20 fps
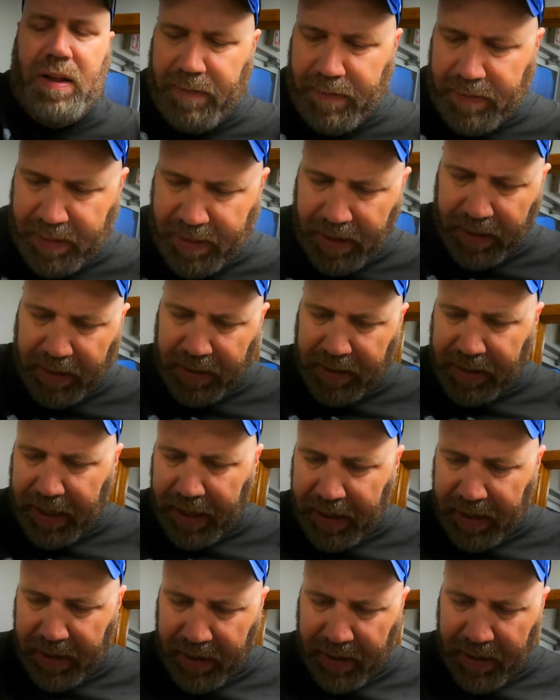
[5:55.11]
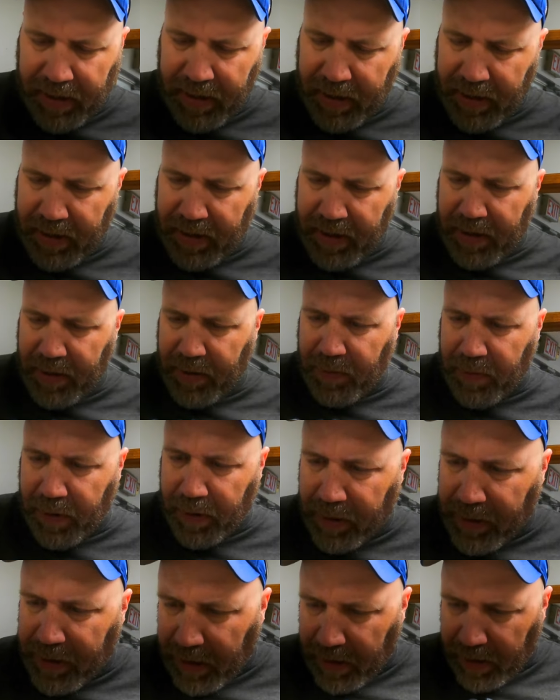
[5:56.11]
everything's getting
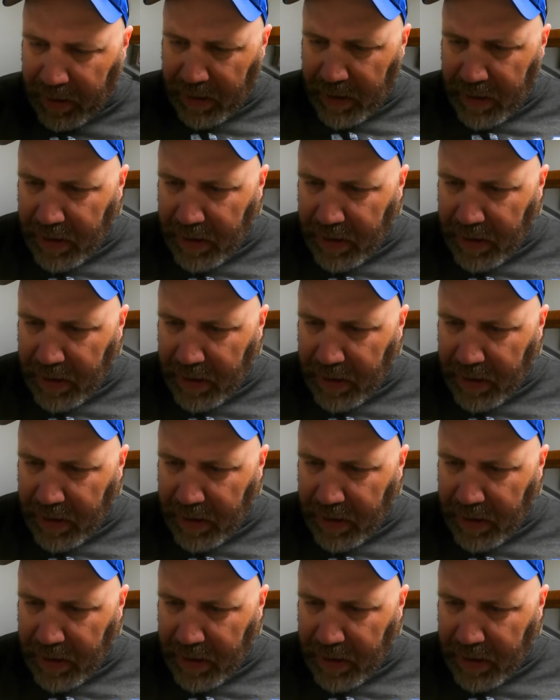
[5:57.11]
work done.